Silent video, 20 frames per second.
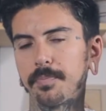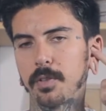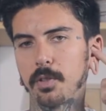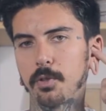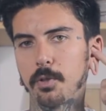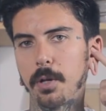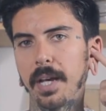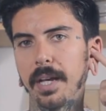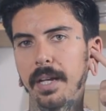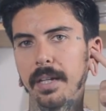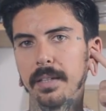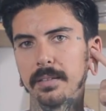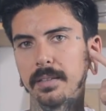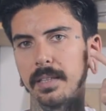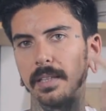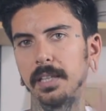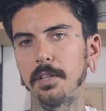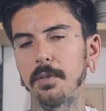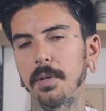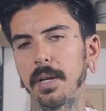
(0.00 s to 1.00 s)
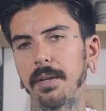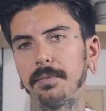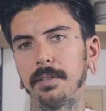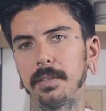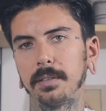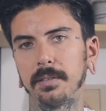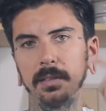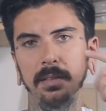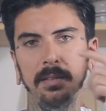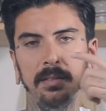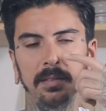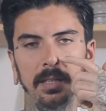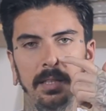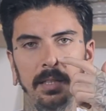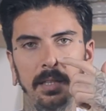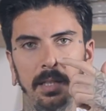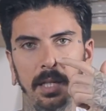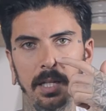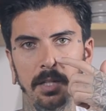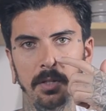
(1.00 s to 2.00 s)
tragus and then you have a
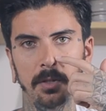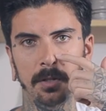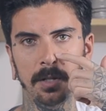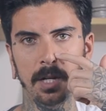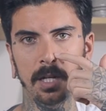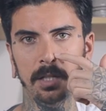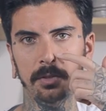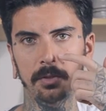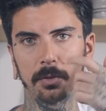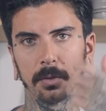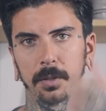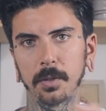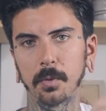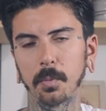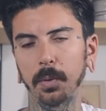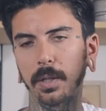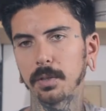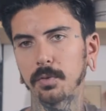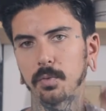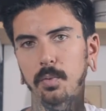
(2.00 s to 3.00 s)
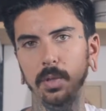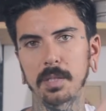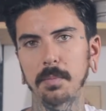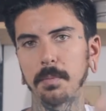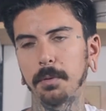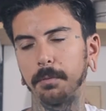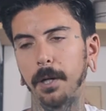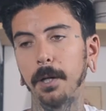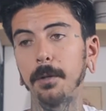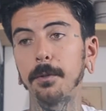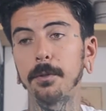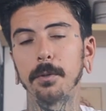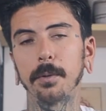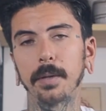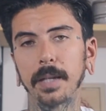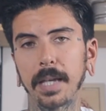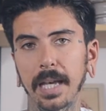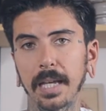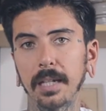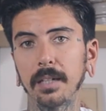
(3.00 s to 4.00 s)
CC in your nostril and you want to switch them around, you
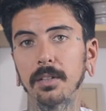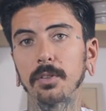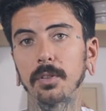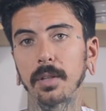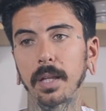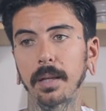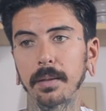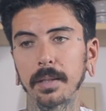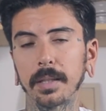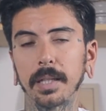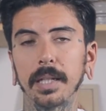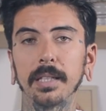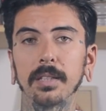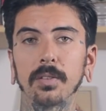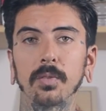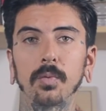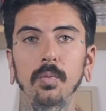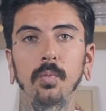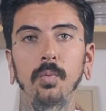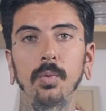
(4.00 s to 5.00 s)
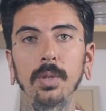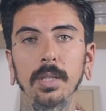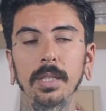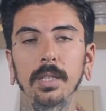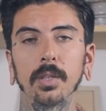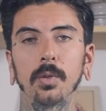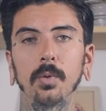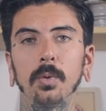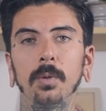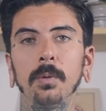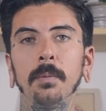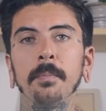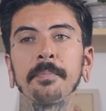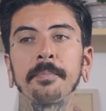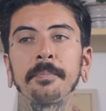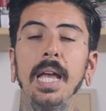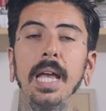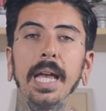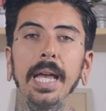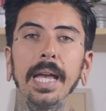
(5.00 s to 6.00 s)
can, so that it's really cool.
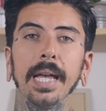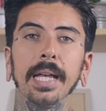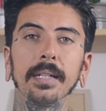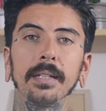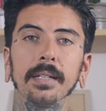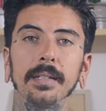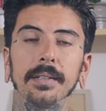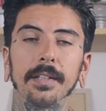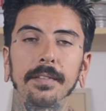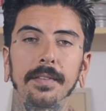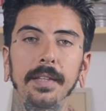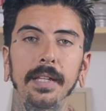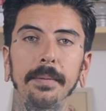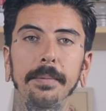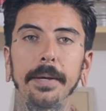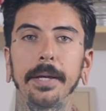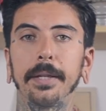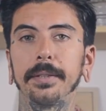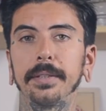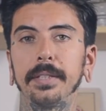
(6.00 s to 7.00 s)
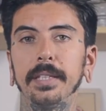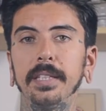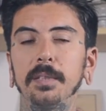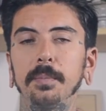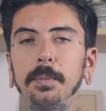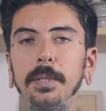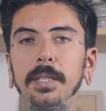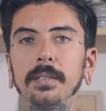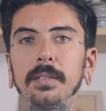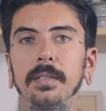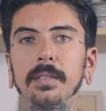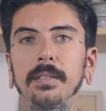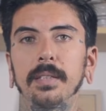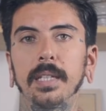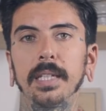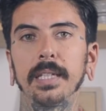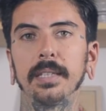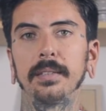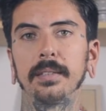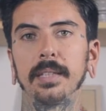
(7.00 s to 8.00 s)
And the thing about these pieces
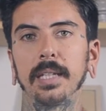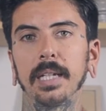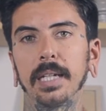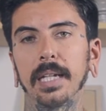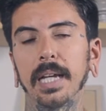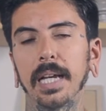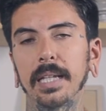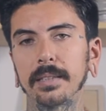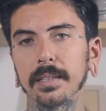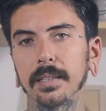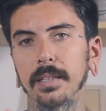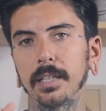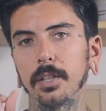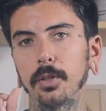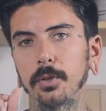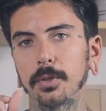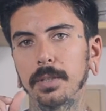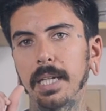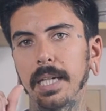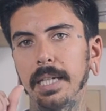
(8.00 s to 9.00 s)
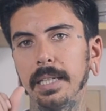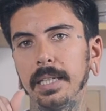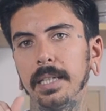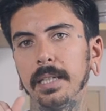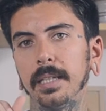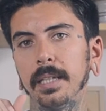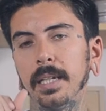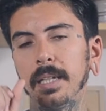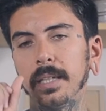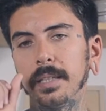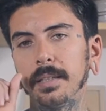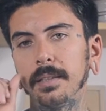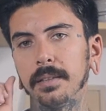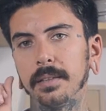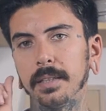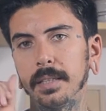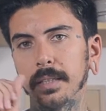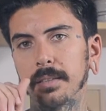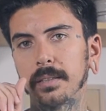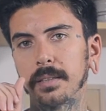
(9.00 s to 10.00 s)
is that it has a little tiny
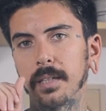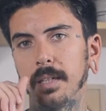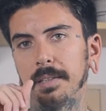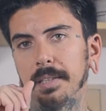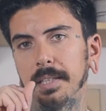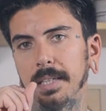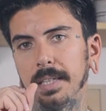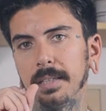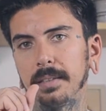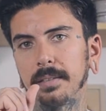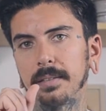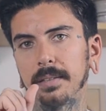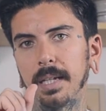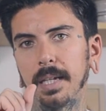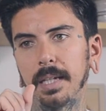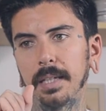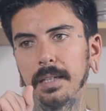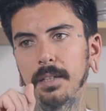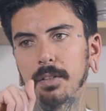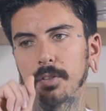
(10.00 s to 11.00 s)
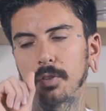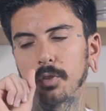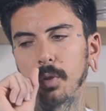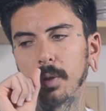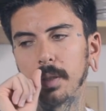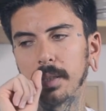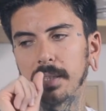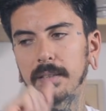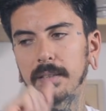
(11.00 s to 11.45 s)
disc on the inside, so it